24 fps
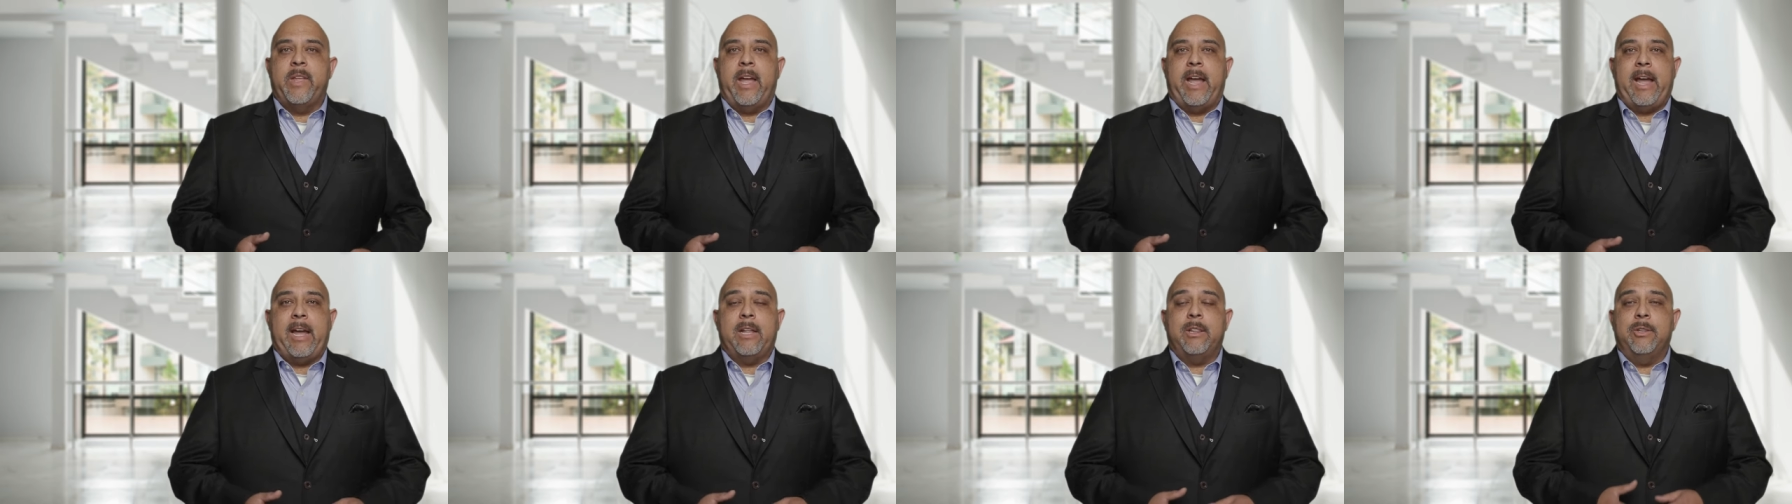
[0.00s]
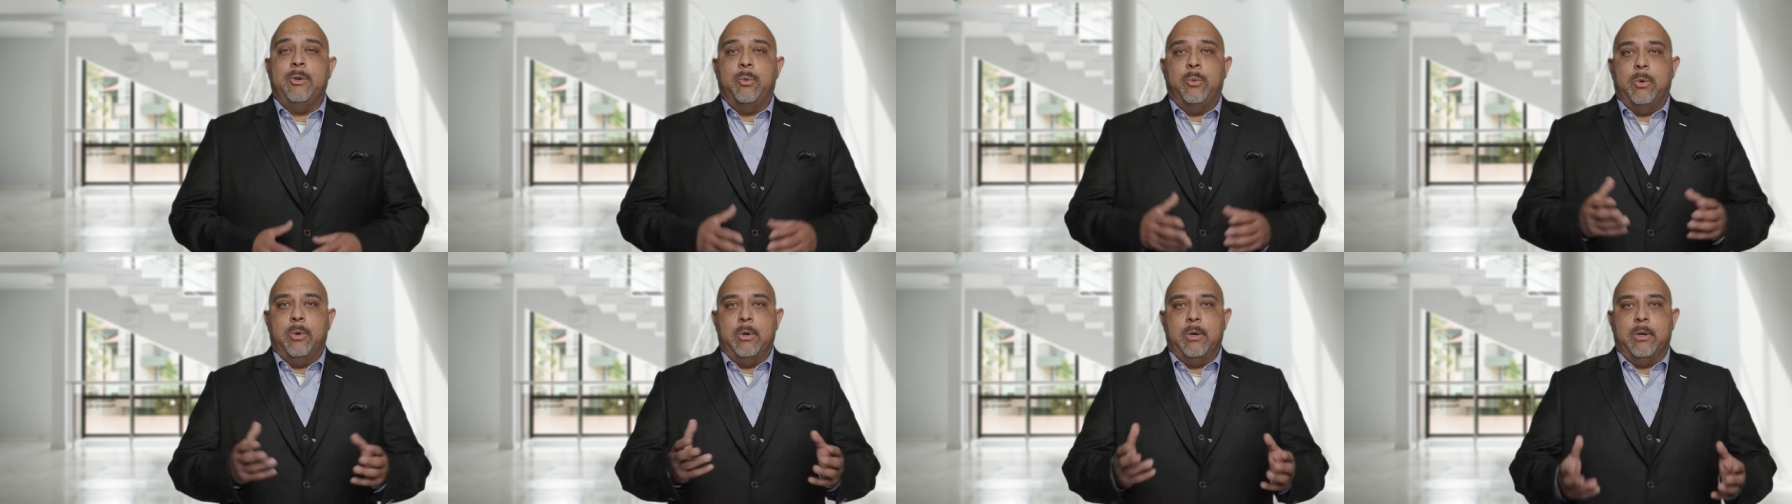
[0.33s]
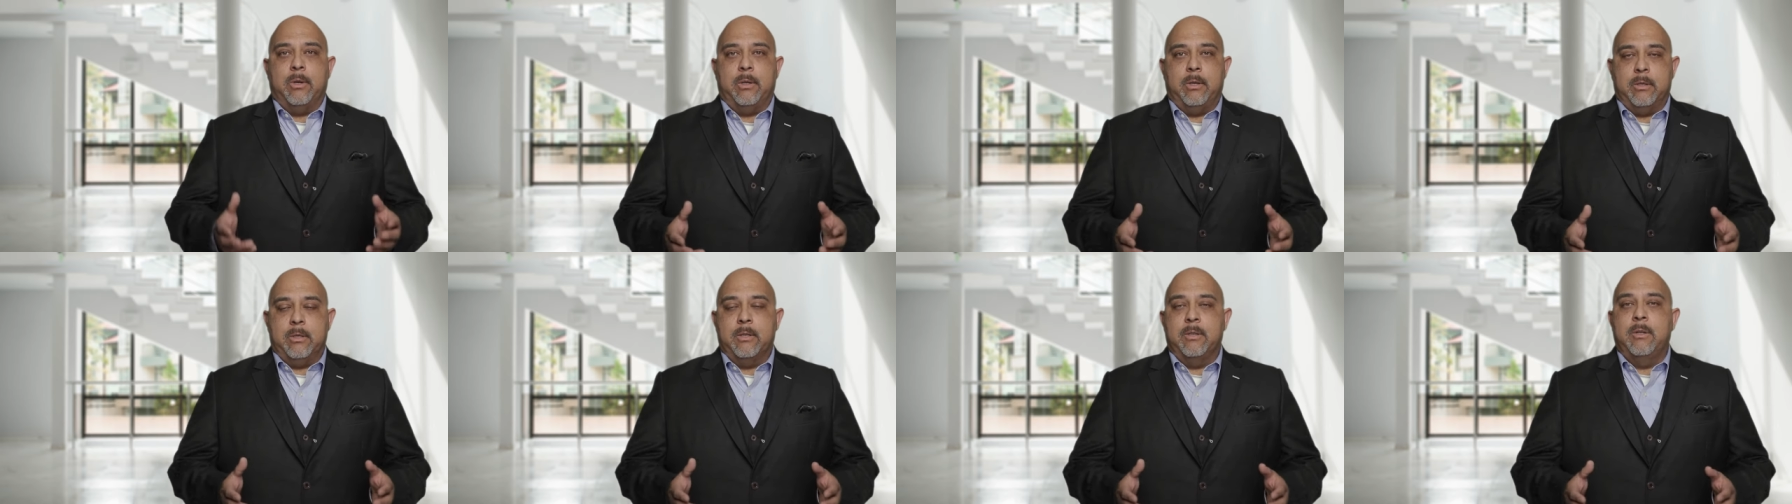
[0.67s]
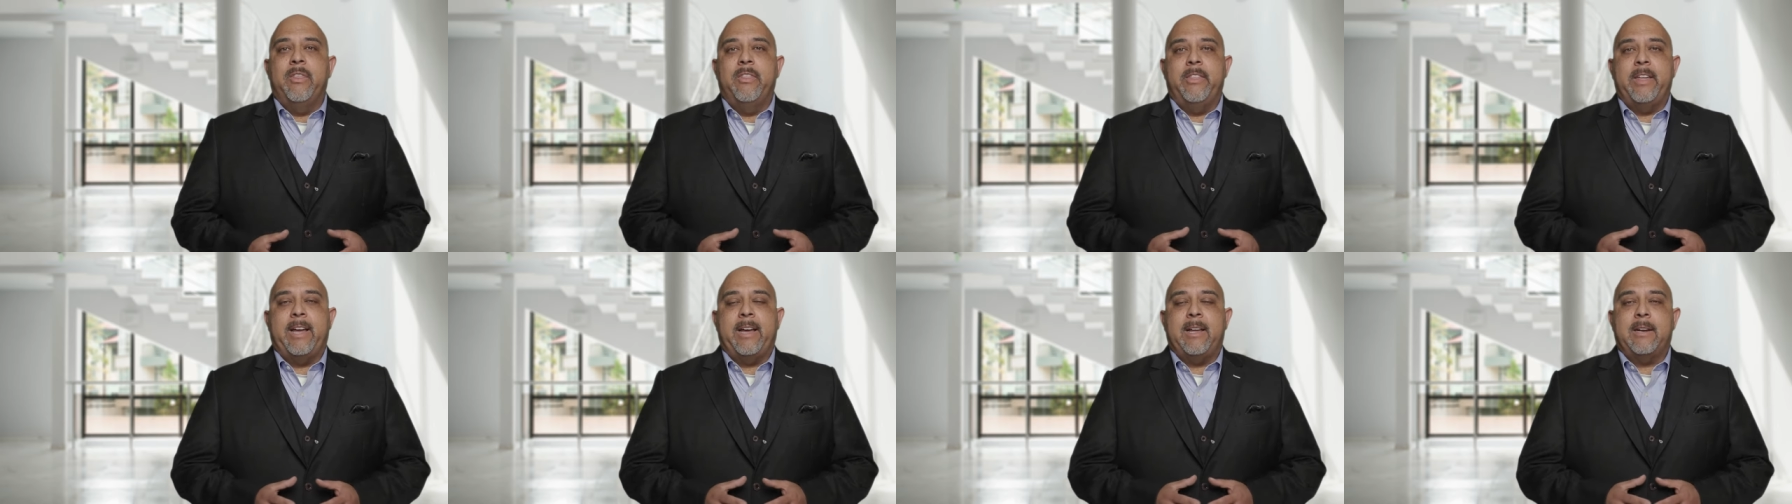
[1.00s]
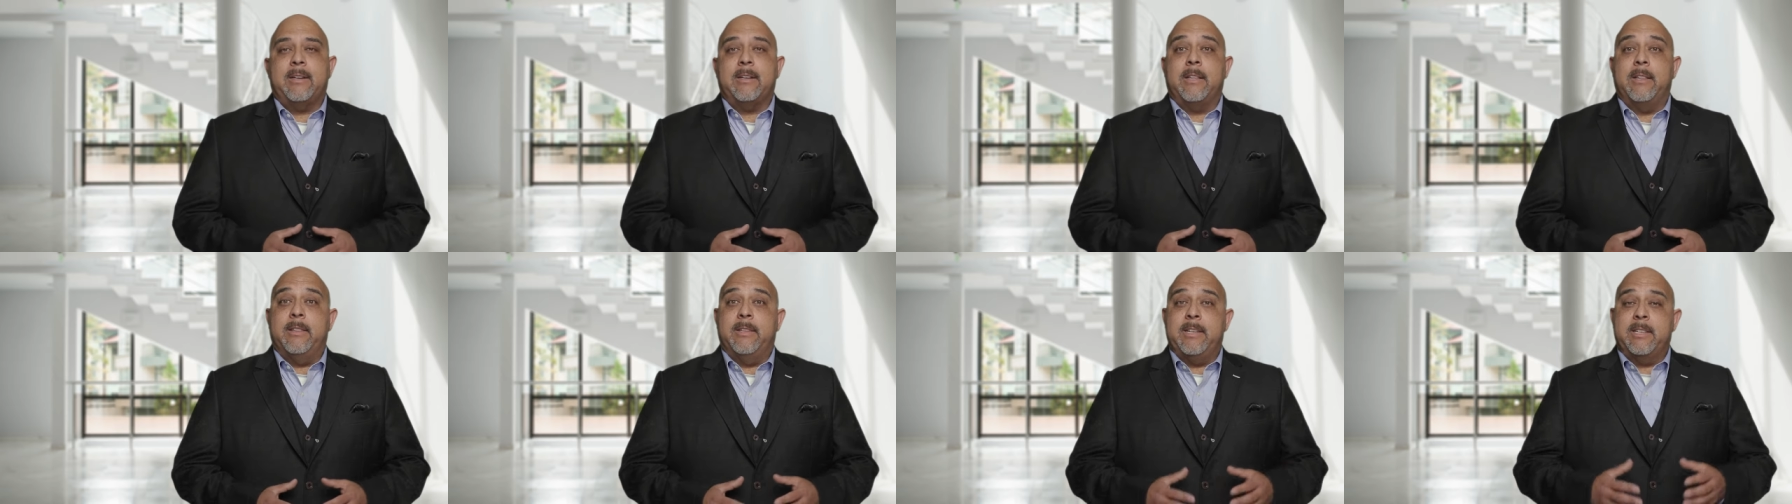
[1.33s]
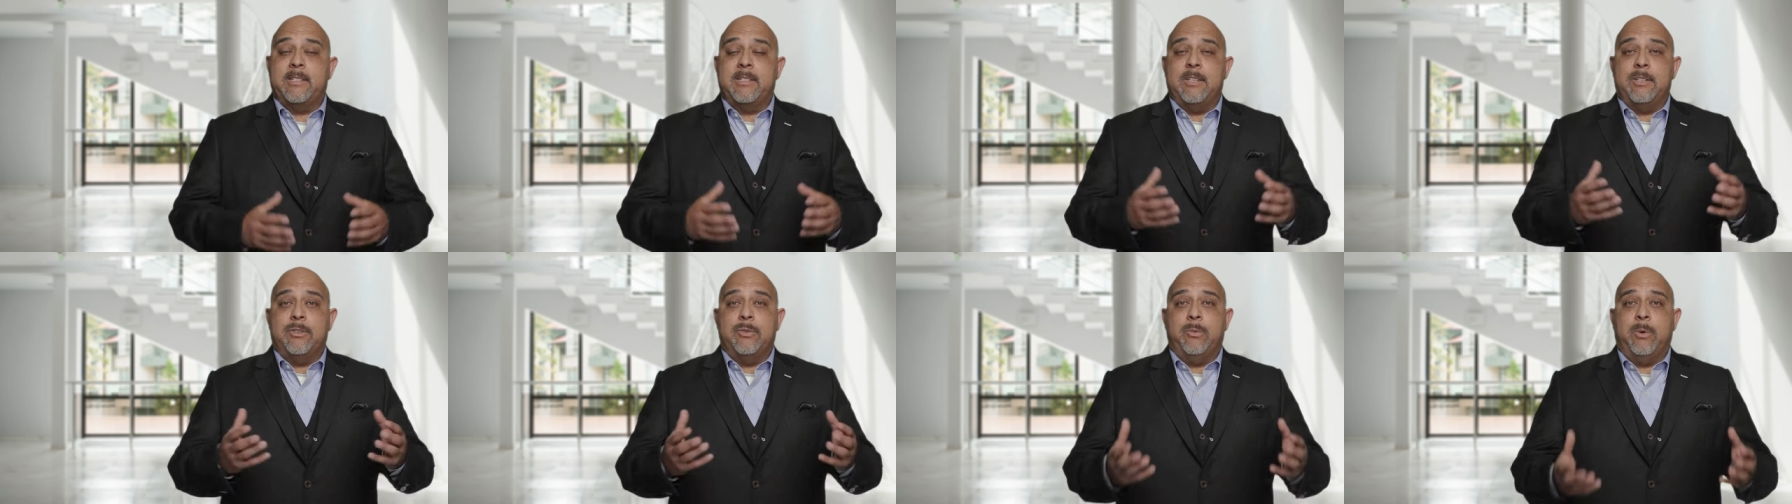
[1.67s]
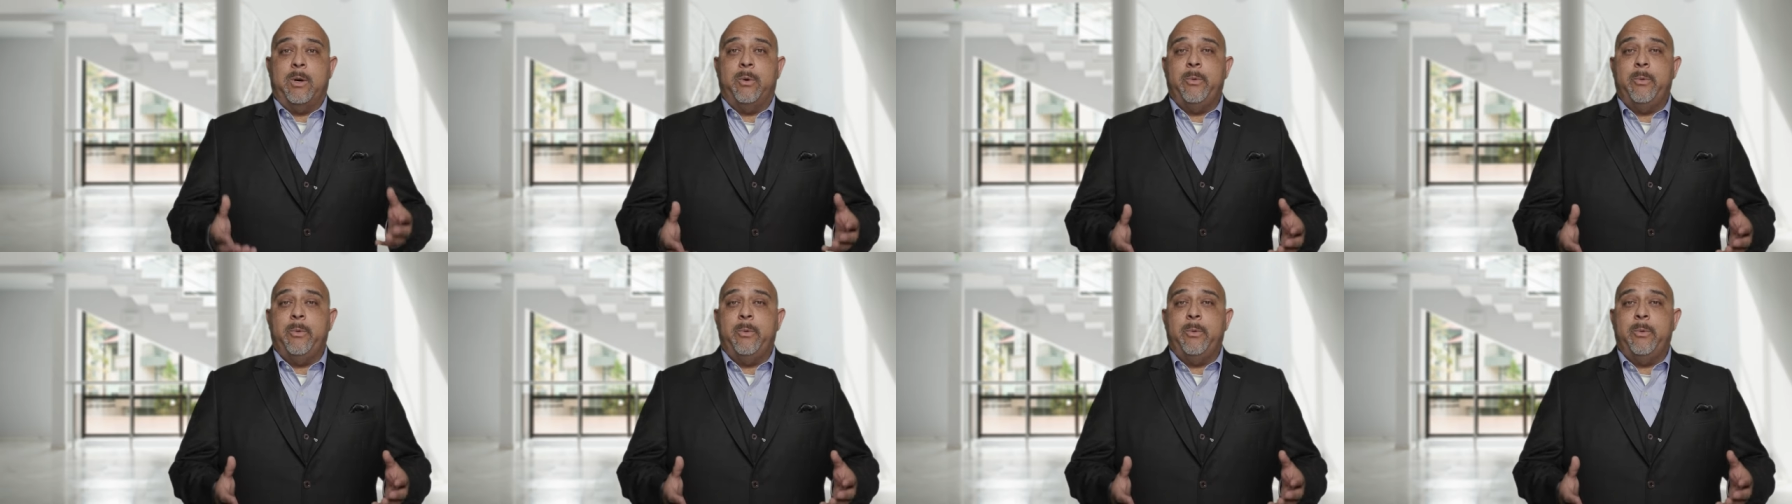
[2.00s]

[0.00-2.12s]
and the world that this is